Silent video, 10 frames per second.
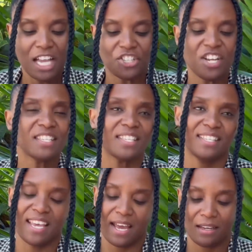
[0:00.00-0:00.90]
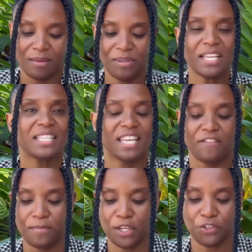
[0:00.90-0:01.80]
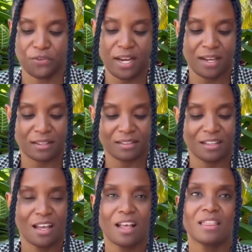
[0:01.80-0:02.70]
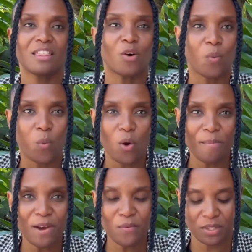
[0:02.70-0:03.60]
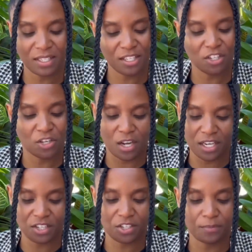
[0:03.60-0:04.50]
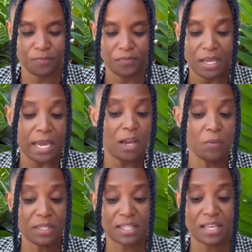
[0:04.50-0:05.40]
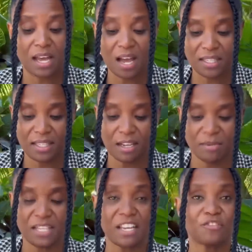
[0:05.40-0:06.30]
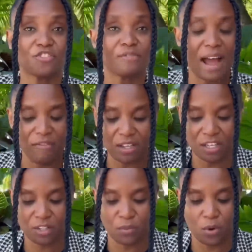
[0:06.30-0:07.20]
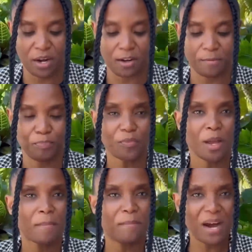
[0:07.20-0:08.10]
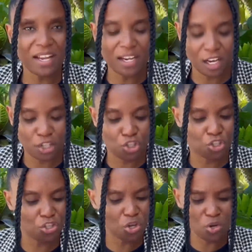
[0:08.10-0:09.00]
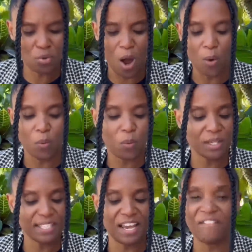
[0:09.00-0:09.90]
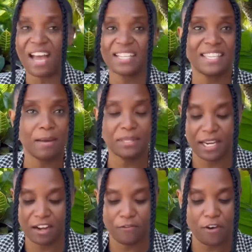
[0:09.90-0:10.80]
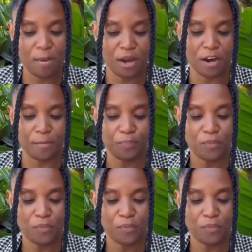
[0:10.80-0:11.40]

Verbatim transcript: Jesus said, Please give me a drink. The woman was astonished. It was the custom to give travelers water, but a Jew wouldn't have accepted it from her.